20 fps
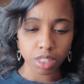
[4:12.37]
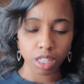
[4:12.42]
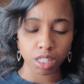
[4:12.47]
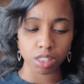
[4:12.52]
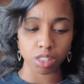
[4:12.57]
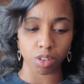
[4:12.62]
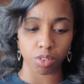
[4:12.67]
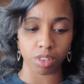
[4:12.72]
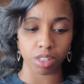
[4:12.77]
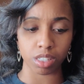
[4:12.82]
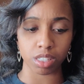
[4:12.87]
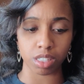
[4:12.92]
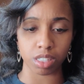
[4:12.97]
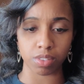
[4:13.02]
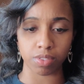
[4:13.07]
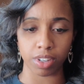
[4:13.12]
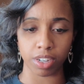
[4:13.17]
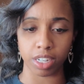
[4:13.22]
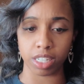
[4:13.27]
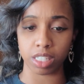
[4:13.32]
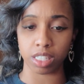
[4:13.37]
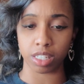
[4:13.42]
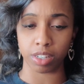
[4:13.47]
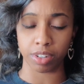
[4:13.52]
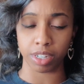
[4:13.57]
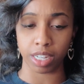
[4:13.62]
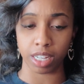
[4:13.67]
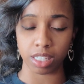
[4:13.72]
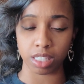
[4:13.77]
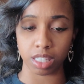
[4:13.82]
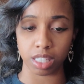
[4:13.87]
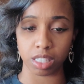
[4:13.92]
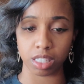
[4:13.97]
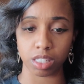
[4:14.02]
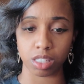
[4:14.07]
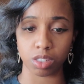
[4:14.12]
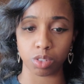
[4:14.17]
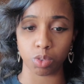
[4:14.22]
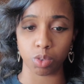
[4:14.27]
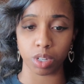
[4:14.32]
So this is very serious. This
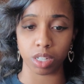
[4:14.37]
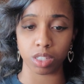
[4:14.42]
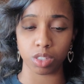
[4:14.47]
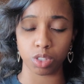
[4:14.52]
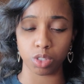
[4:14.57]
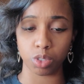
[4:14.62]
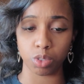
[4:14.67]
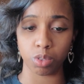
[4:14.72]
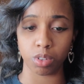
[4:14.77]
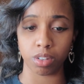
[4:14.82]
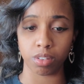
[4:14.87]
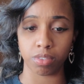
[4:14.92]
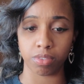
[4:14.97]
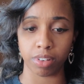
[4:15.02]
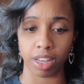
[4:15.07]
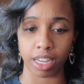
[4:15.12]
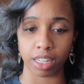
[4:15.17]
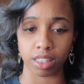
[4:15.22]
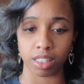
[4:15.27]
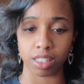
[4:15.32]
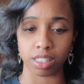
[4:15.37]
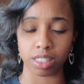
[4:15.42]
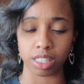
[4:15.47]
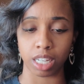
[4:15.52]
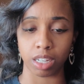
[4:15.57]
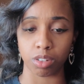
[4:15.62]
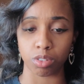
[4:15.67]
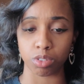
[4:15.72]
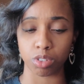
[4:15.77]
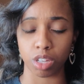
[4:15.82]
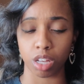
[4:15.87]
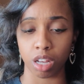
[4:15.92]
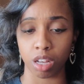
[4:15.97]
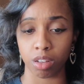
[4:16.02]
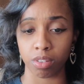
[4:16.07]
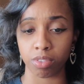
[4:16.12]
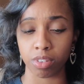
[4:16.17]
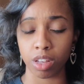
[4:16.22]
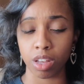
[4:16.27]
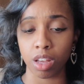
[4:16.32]
is going to affect the sales
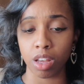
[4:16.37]
of